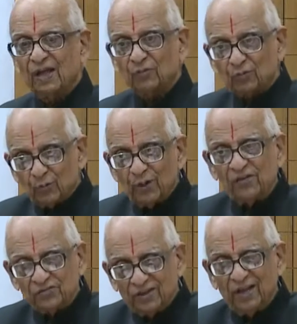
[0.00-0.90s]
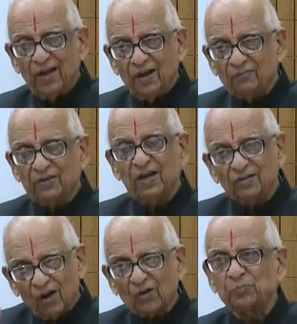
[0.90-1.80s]
Therefore, today is a day of
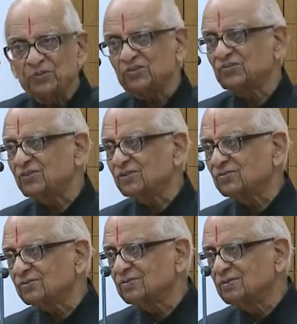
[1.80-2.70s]
great auspiciousness.